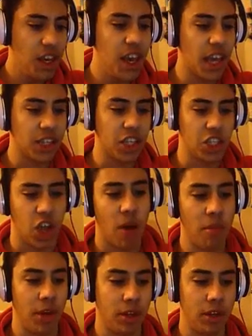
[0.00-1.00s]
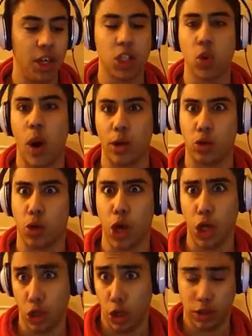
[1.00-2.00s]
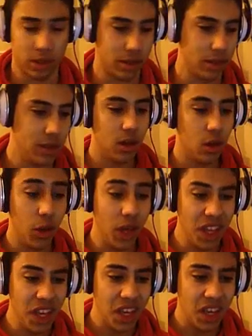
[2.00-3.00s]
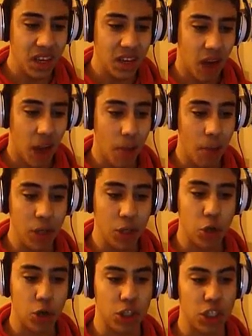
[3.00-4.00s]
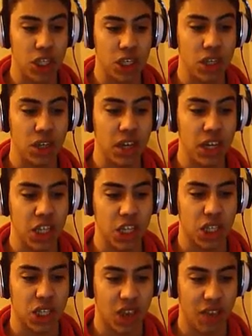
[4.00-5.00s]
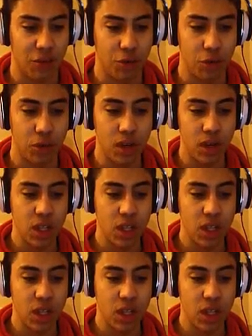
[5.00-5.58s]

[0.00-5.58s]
He had this coming. He tried to kill us. Really? I'm pretty sure she, he just saved you.